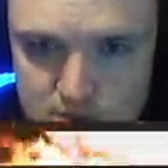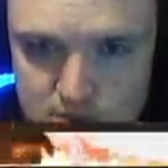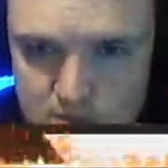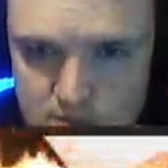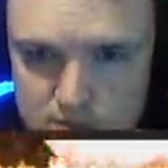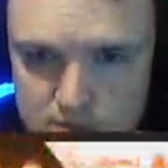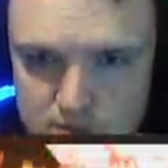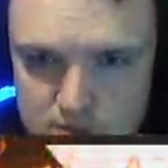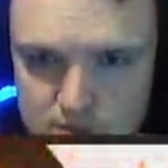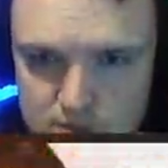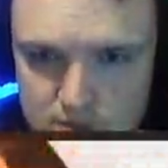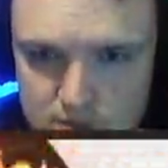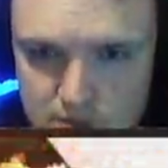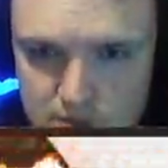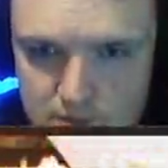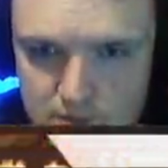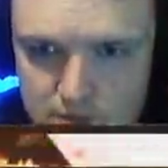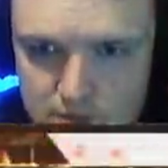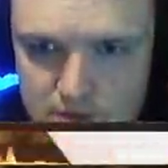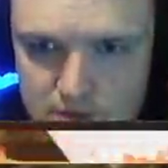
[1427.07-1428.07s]
Just remember
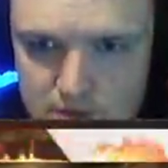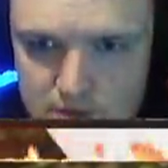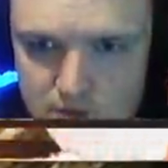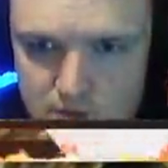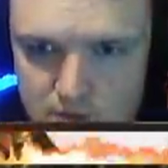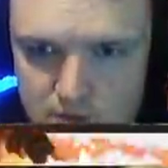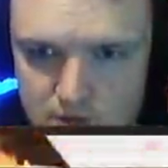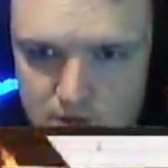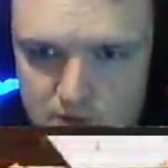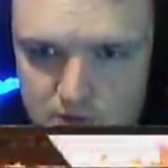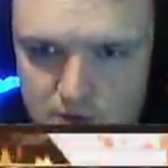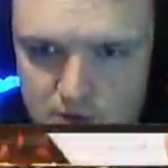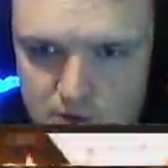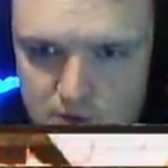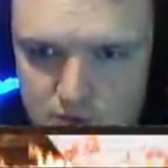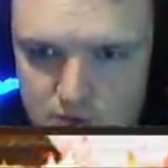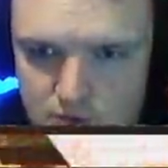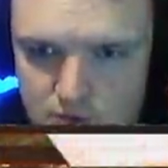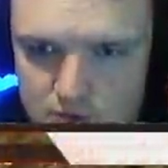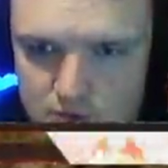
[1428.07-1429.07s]
that it won't give
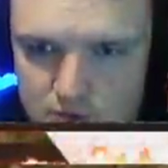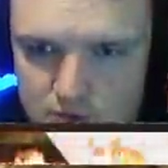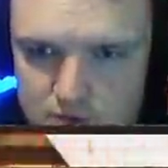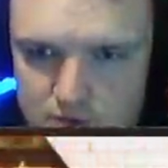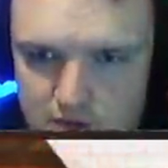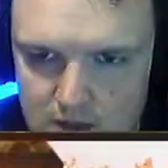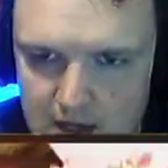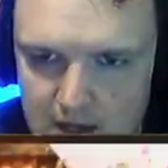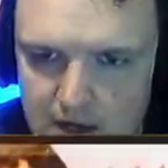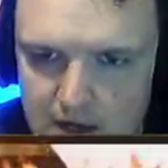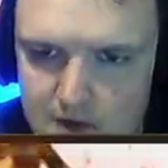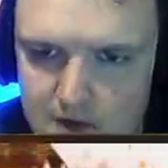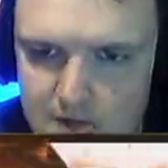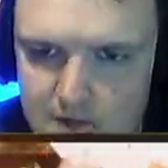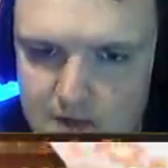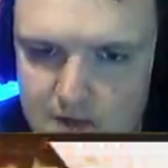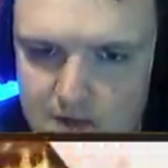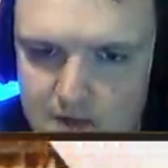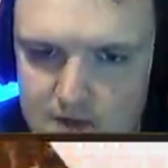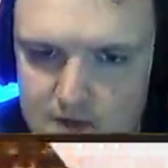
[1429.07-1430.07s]
you, the higher
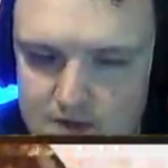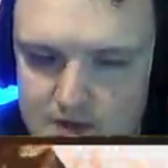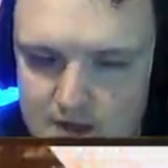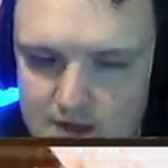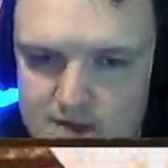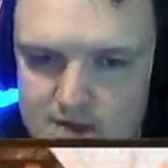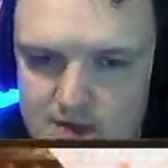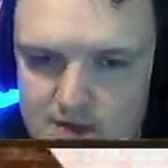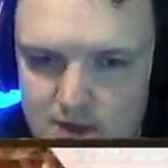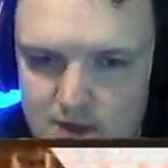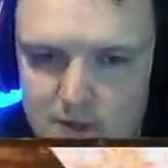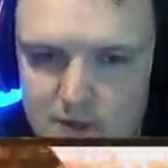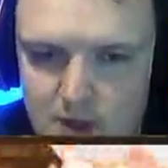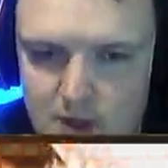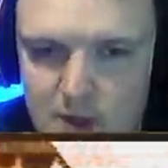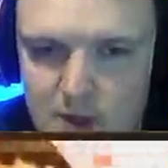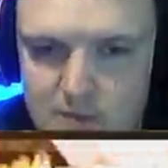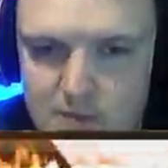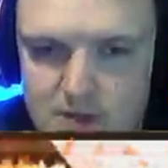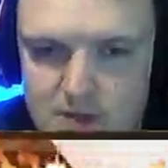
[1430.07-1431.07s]
these guys level
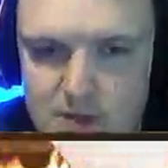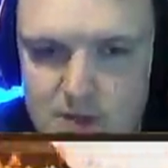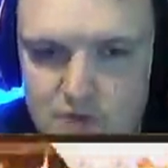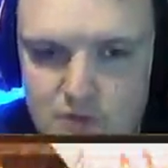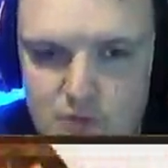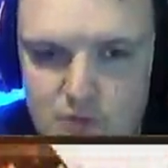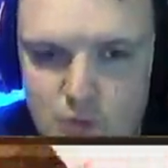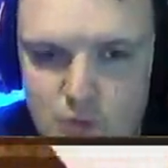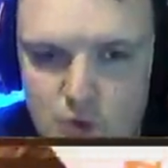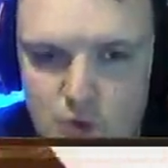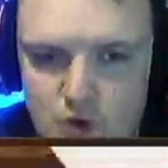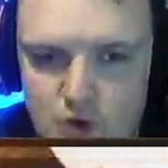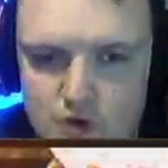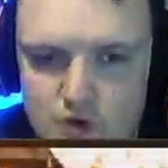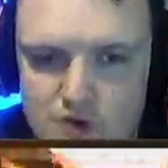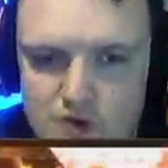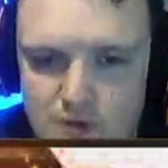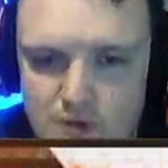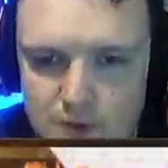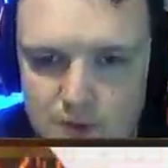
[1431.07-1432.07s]
up and they give you more
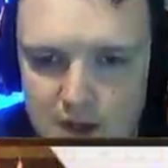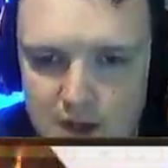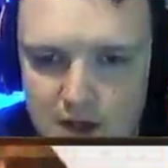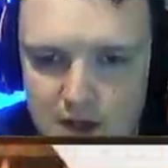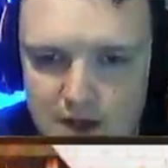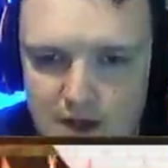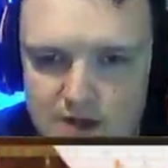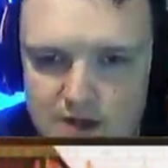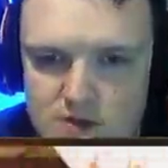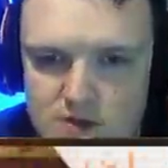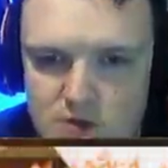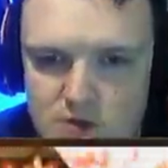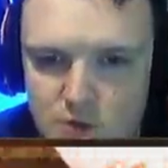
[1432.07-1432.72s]
supplies.